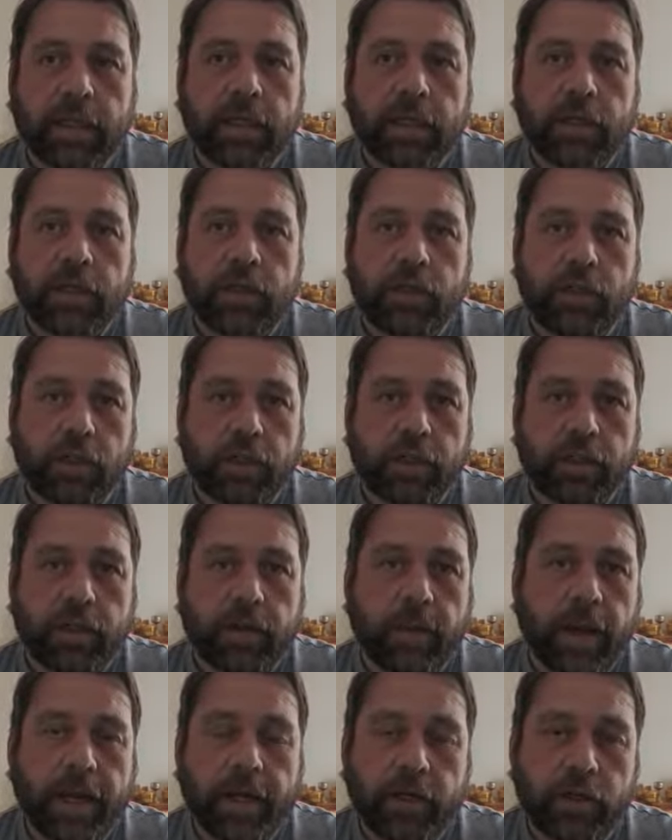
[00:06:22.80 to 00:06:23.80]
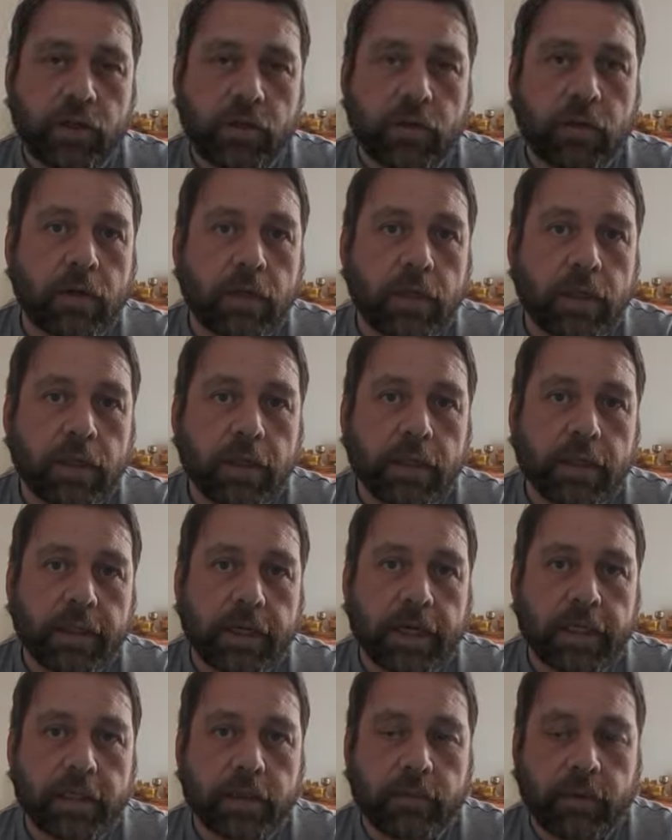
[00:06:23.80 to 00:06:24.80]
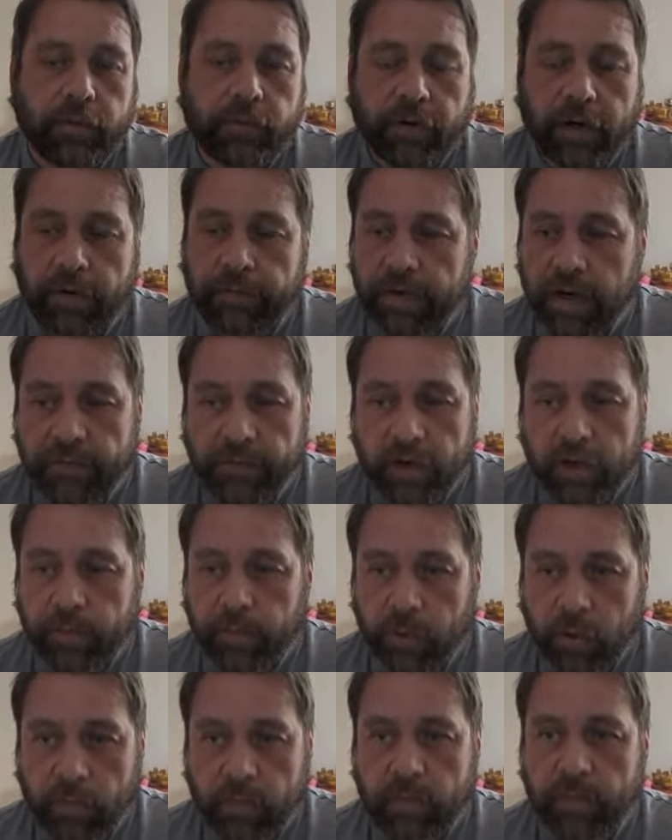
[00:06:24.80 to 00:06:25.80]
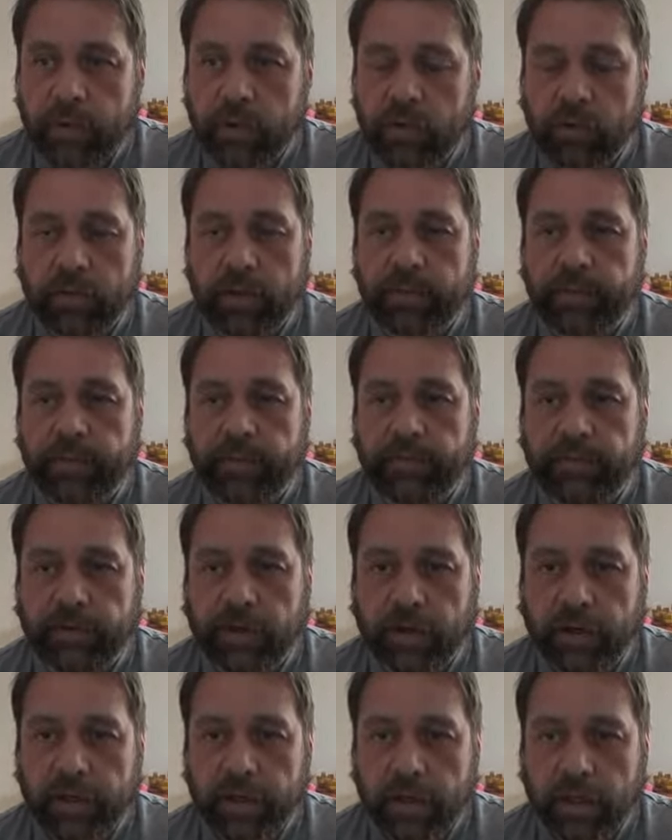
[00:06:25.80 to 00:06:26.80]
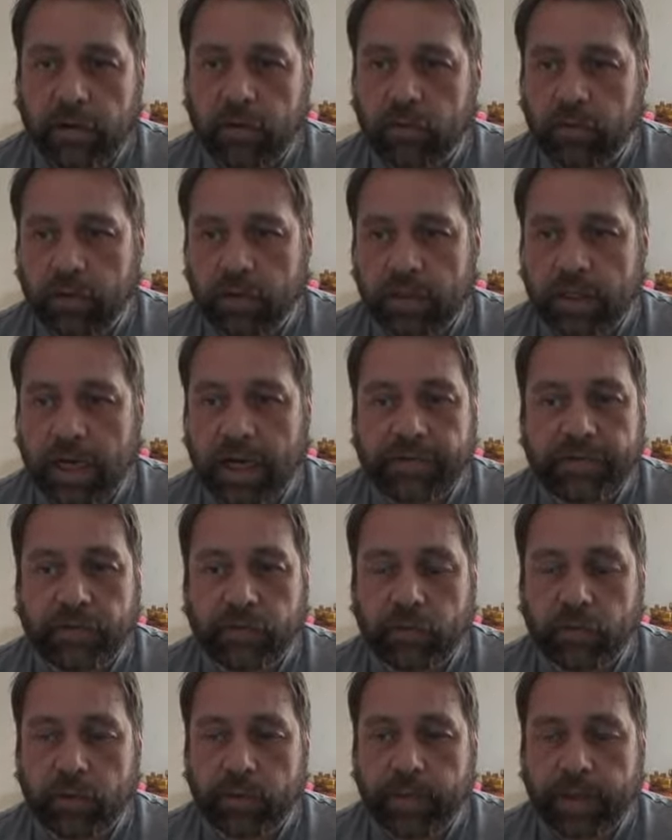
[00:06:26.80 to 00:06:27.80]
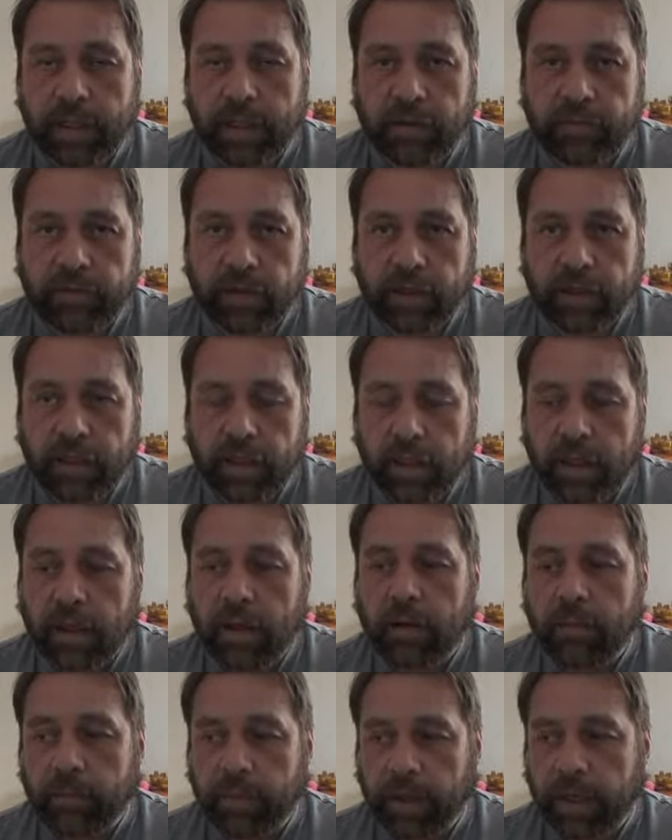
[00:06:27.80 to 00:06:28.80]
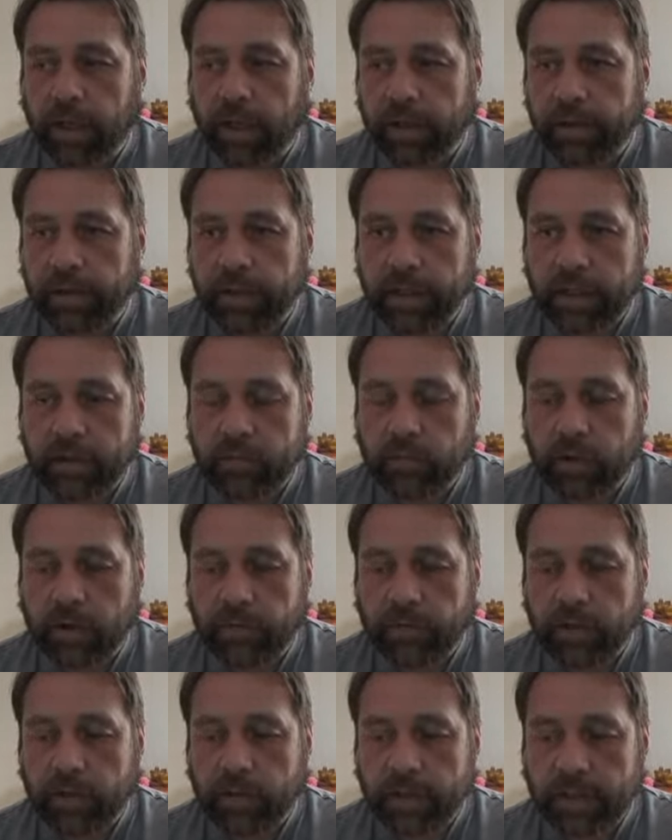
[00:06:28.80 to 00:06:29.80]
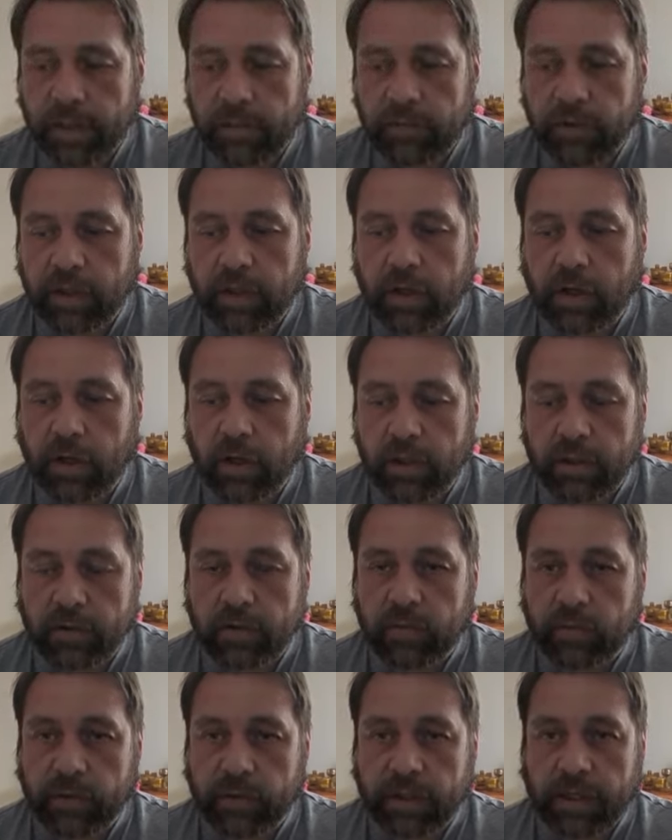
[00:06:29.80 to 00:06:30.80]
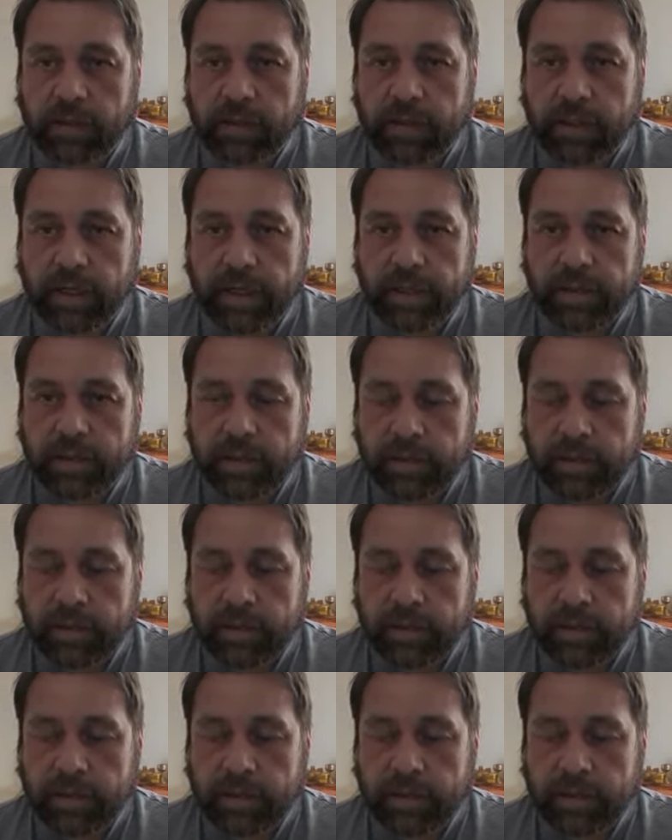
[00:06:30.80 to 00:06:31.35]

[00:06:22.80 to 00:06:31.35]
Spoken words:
just to make sure that it's going to be free. I've never had a problem. It's always been fine, and all the staff have always been lovely. But I think it's worth doing that regardless of what that says.